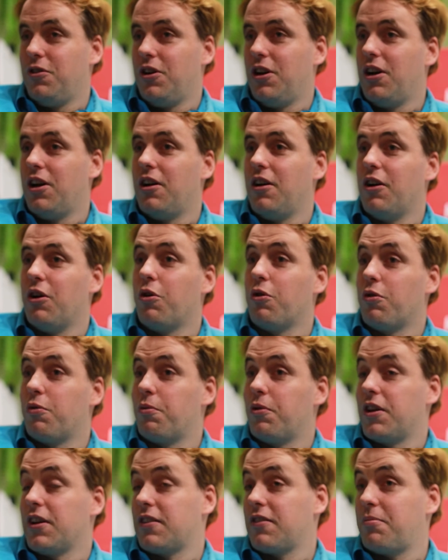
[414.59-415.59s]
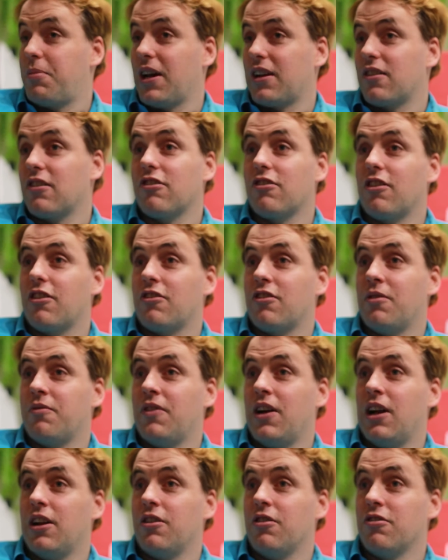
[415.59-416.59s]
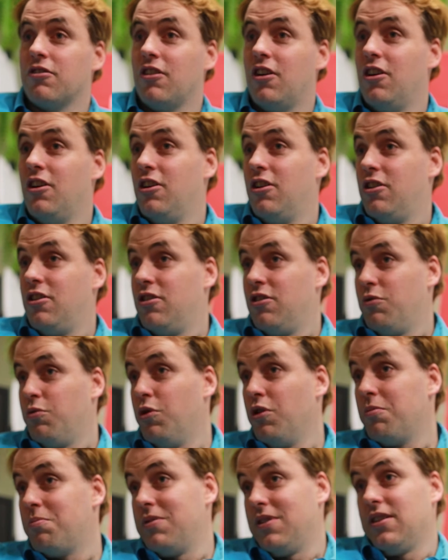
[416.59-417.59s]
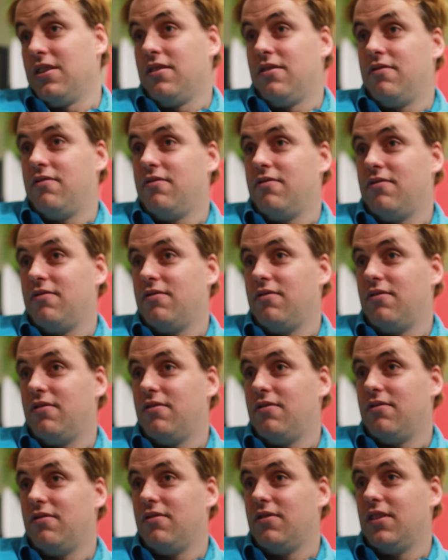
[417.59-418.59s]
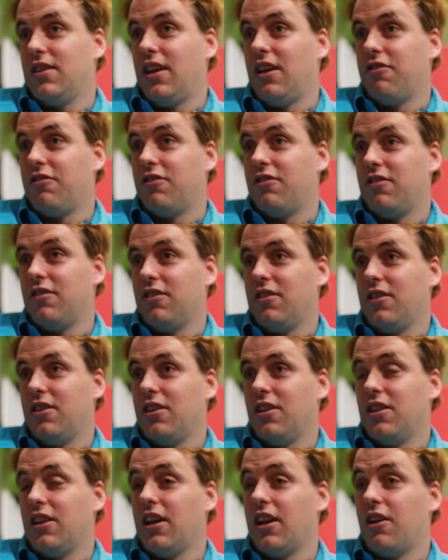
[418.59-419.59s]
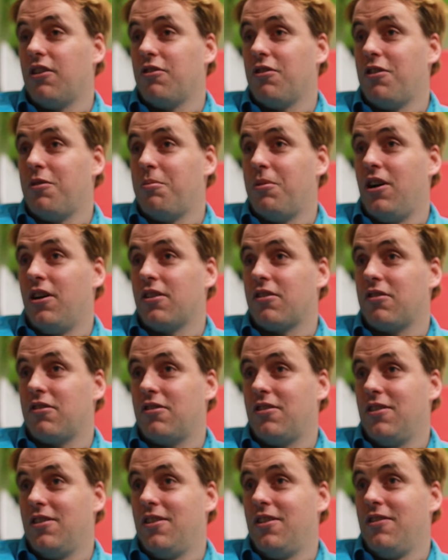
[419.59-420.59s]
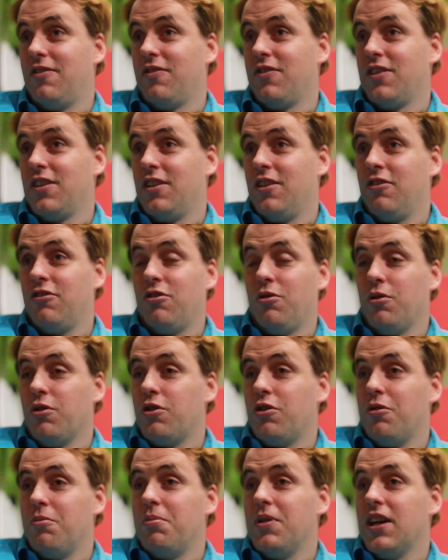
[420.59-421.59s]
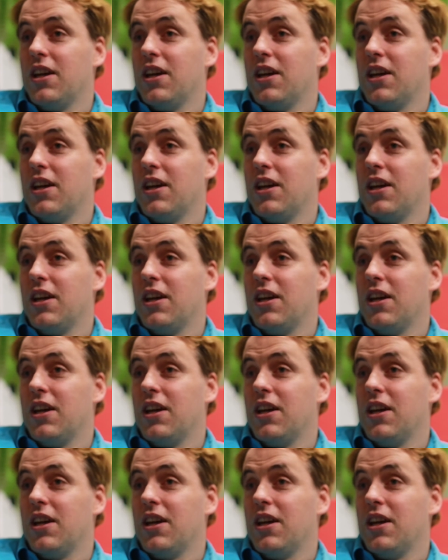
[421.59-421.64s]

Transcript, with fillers: uh, or would expect to share some values, would be left, uh, let out of the box. So it could